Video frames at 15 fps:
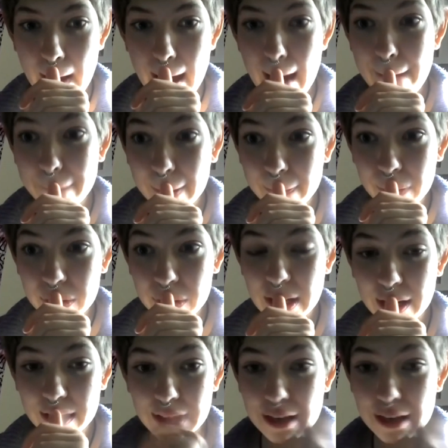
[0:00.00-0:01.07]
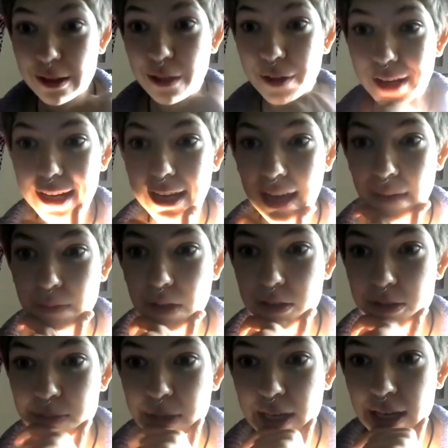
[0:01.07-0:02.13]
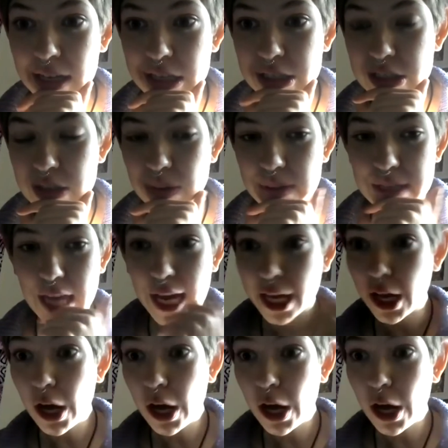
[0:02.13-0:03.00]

and people are talking like this lady came up to me and she was like